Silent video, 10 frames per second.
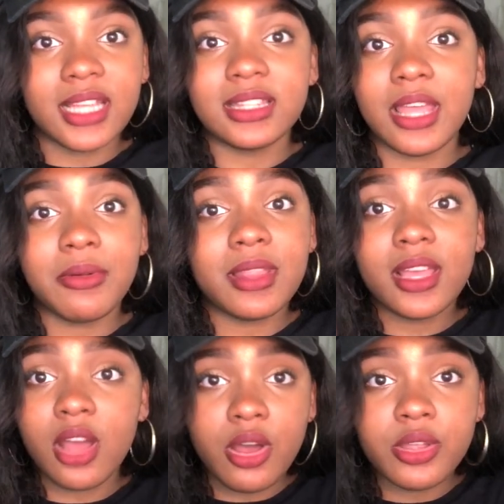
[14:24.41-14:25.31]
Like, they were
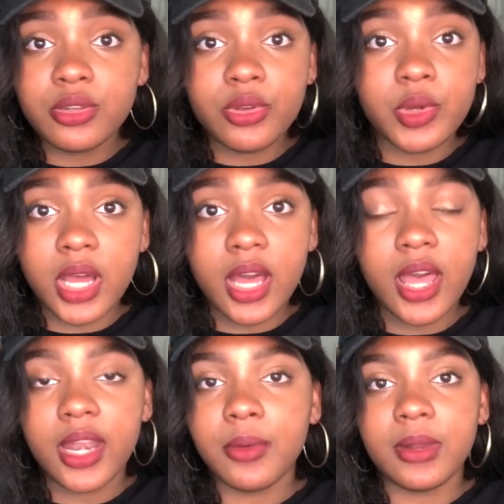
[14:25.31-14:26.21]
like, oh, you do
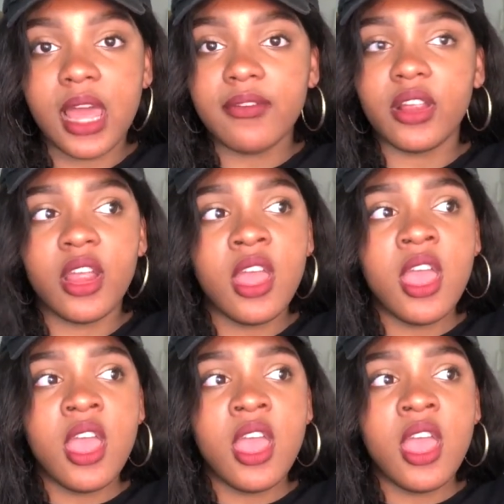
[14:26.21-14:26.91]
good and whatever.